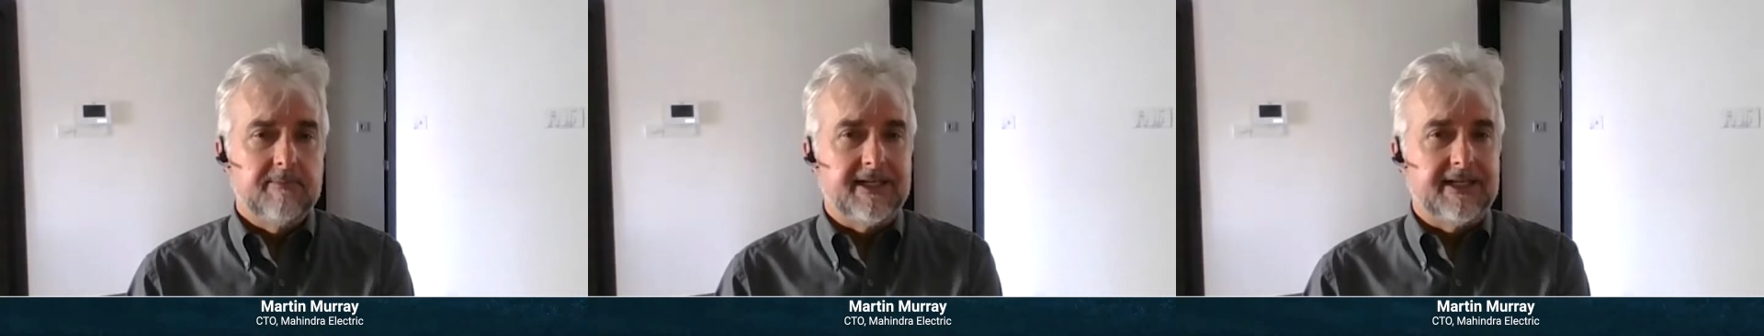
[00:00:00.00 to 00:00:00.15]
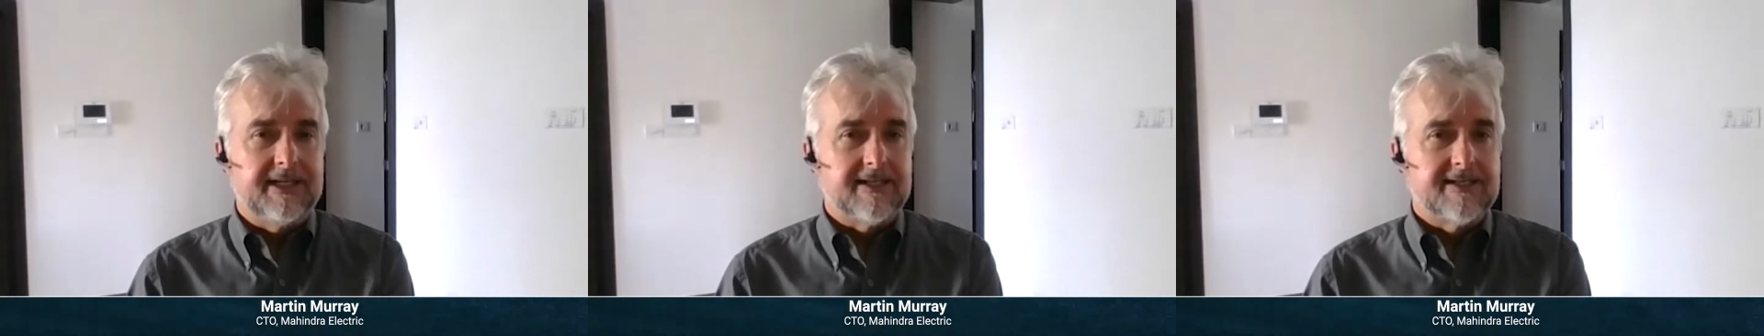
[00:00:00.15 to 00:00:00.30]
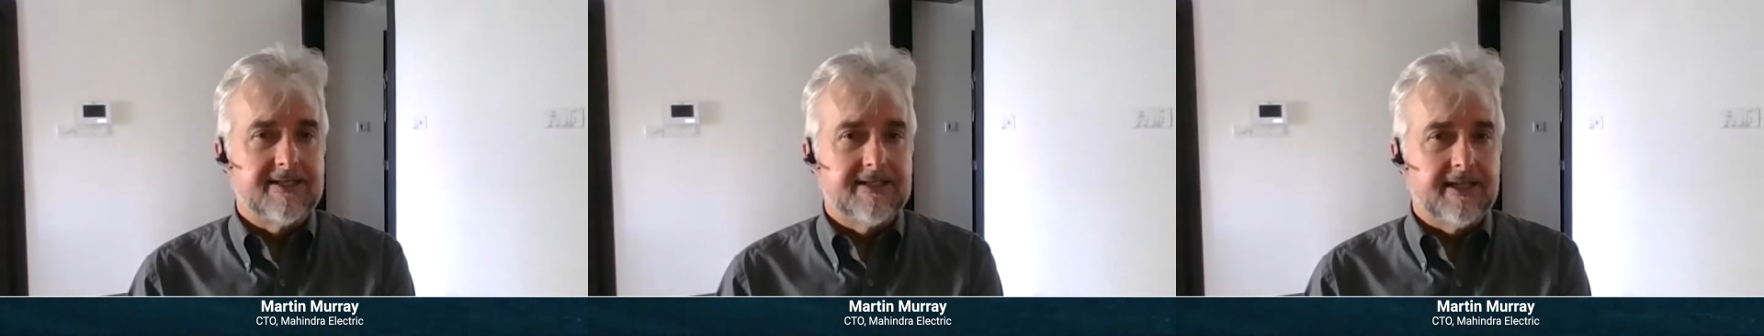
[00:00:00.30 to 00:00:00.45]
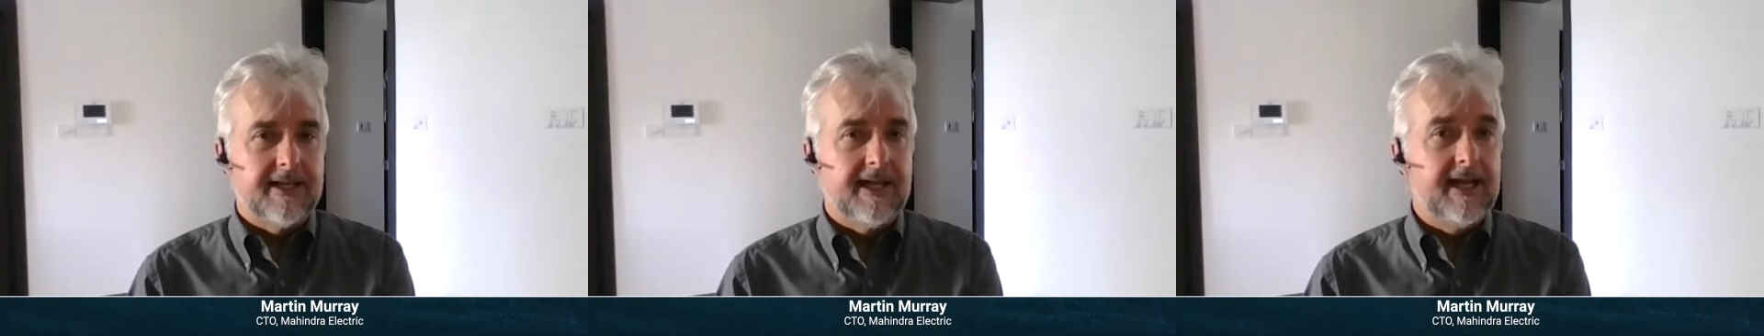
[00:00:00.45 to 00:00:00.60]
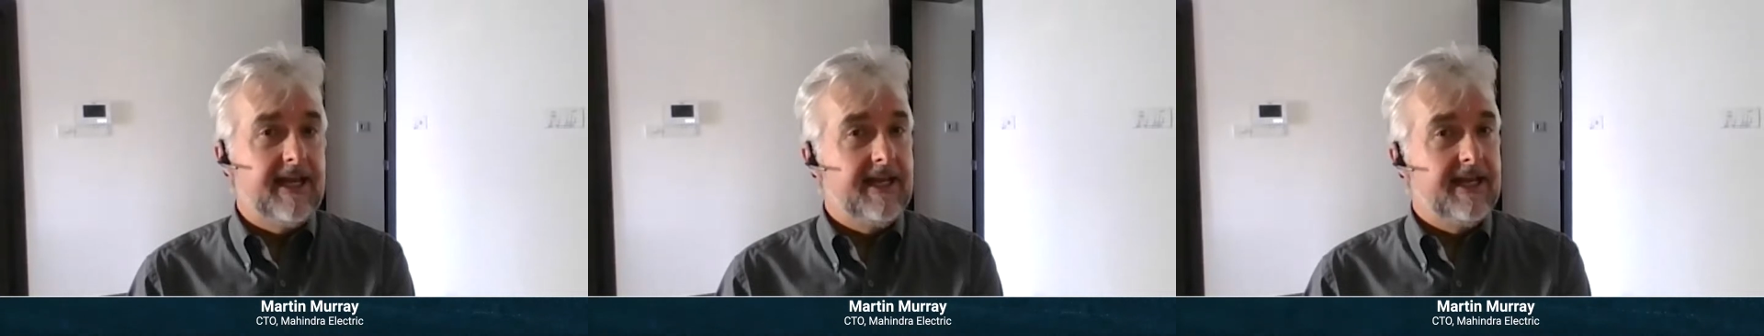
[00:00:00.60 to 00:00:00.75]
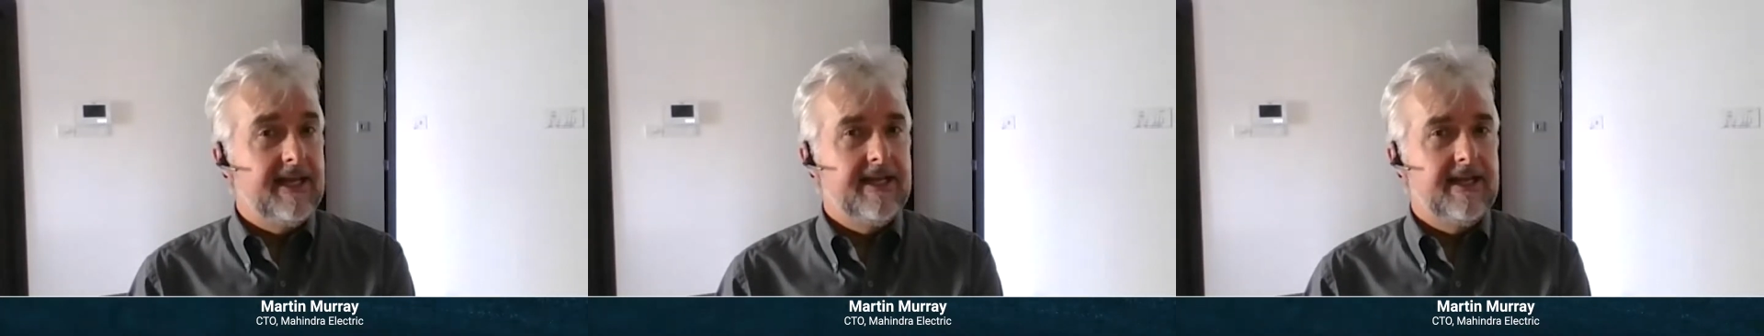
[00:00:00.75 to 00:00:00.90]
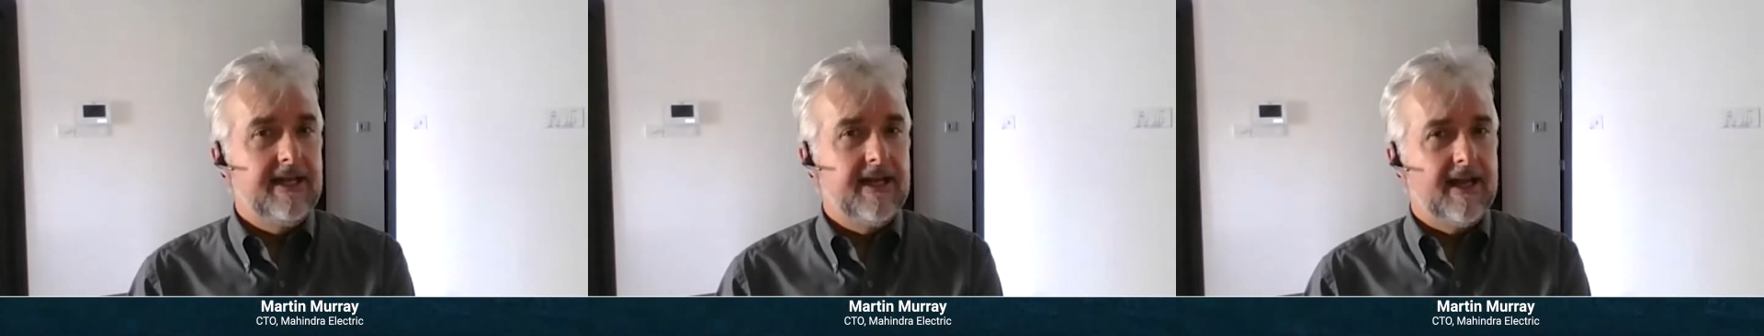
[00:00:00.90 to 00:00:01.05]
because
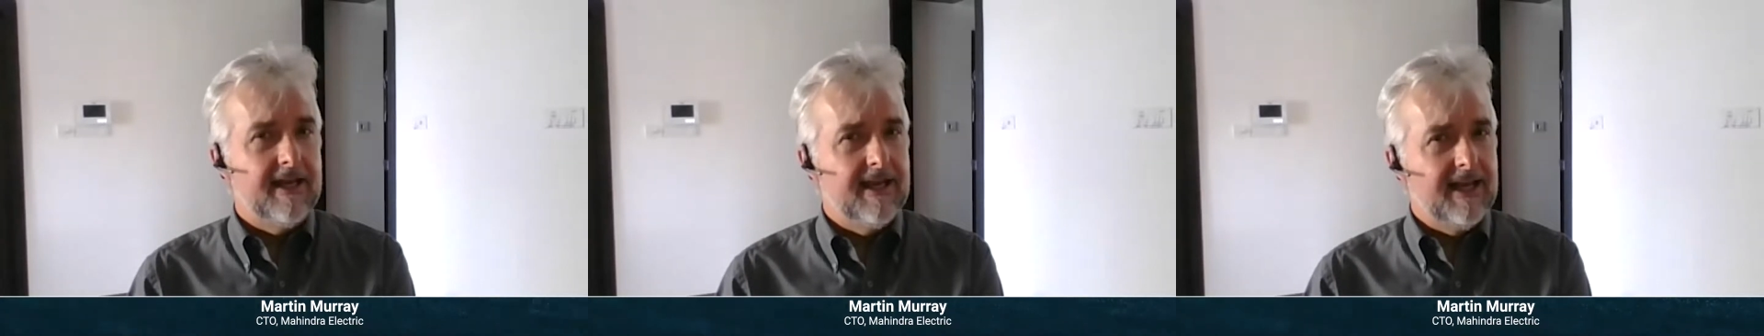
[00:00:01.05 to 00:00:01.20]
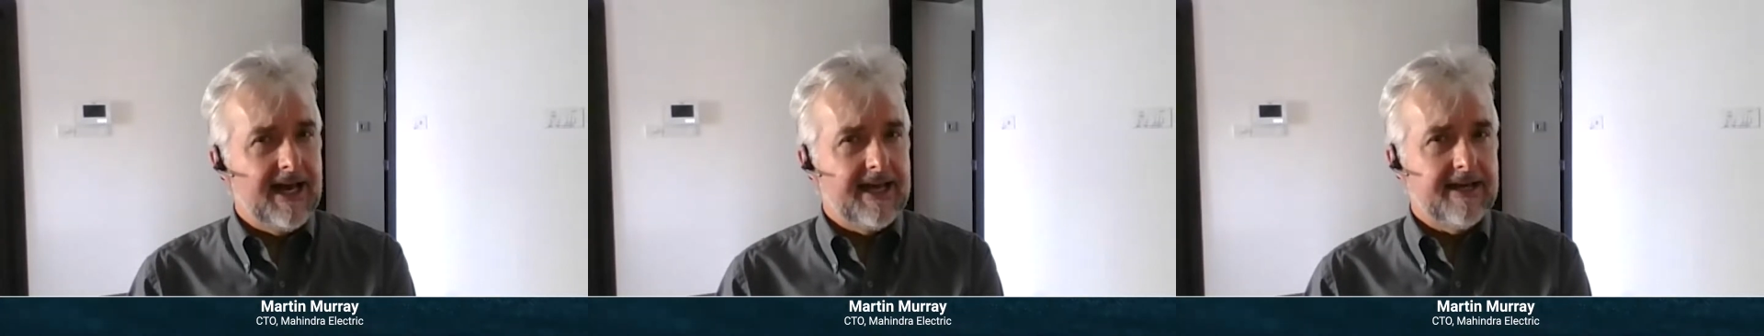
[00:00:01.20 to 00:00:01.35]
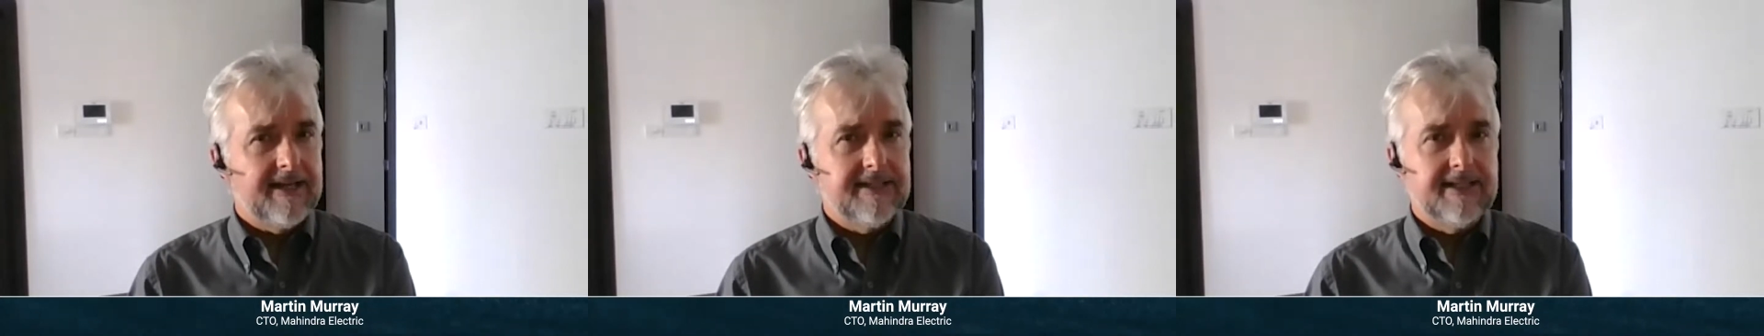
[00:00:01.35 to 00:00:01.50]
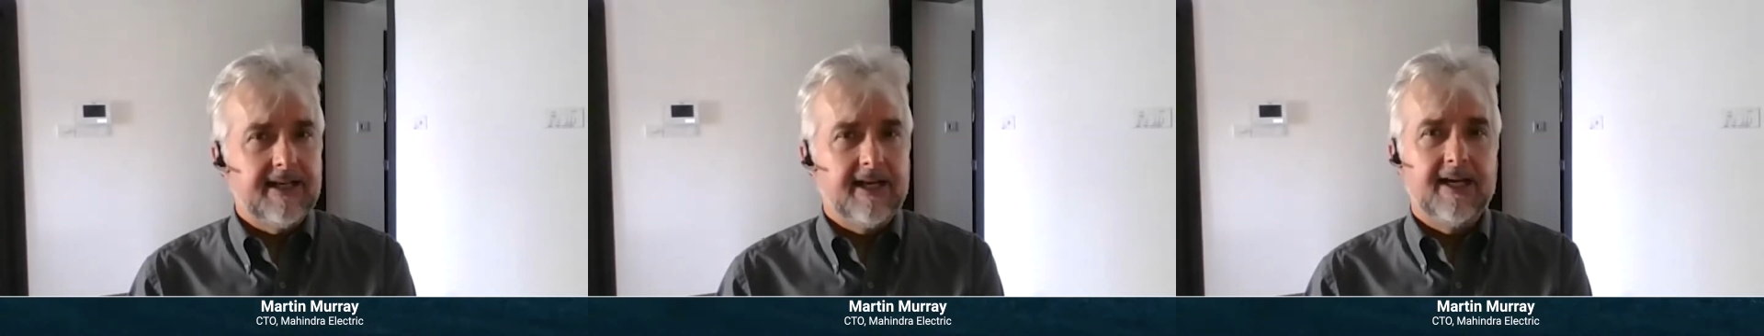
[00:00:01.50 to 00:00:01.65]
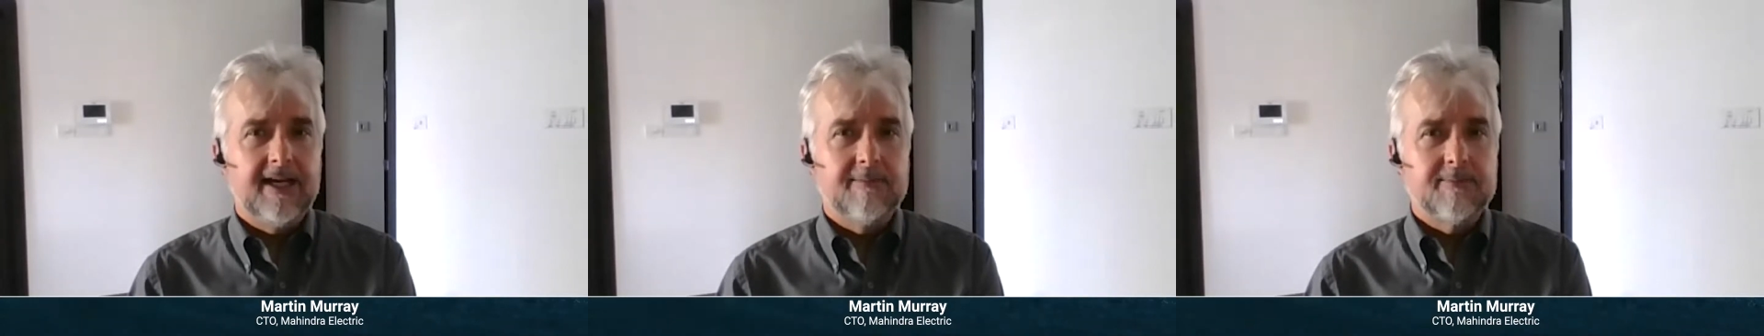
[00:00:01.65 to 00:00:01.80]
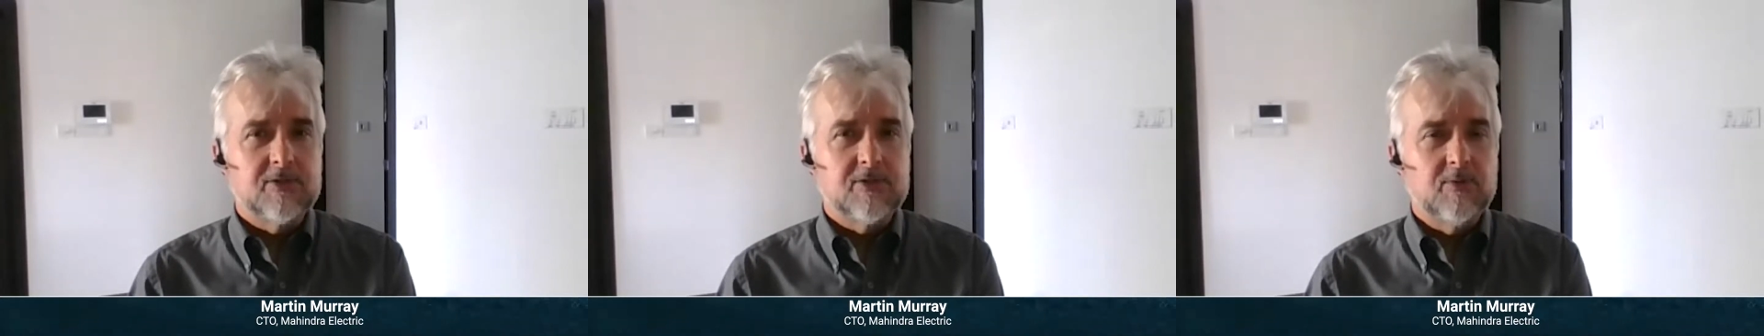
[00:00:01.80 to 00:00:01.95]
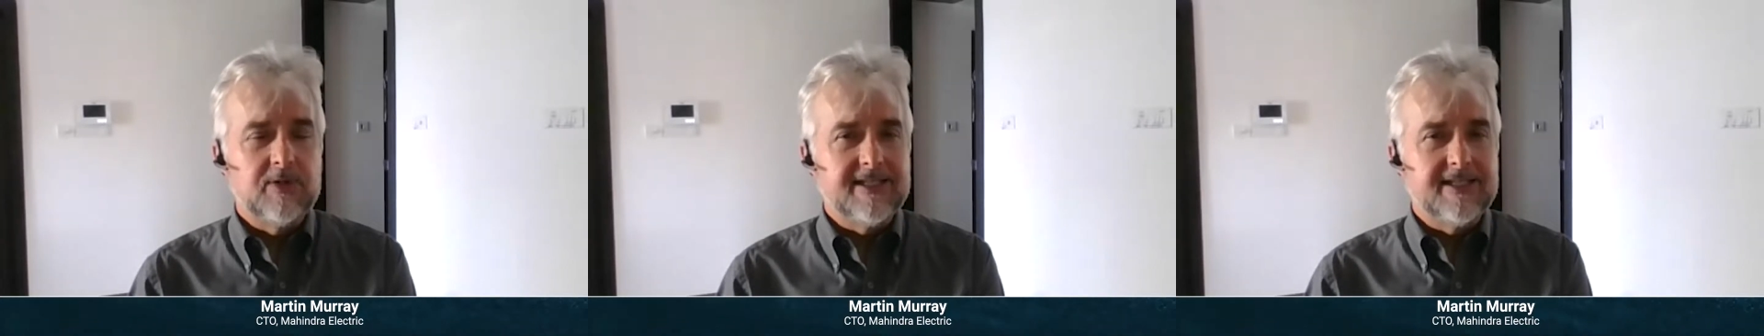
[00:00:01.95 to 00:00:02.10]
today a lot of
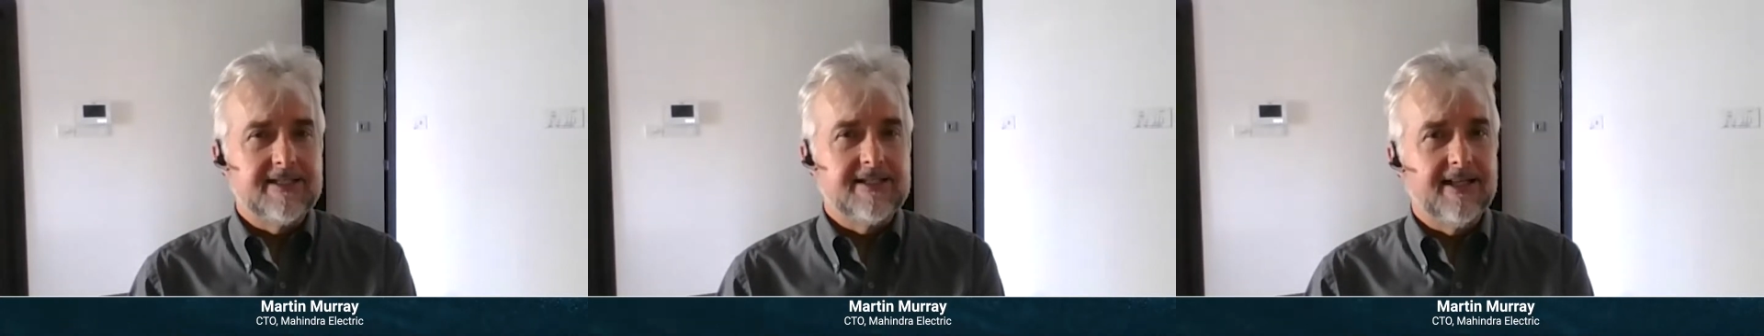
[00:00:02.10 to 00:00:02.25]
times we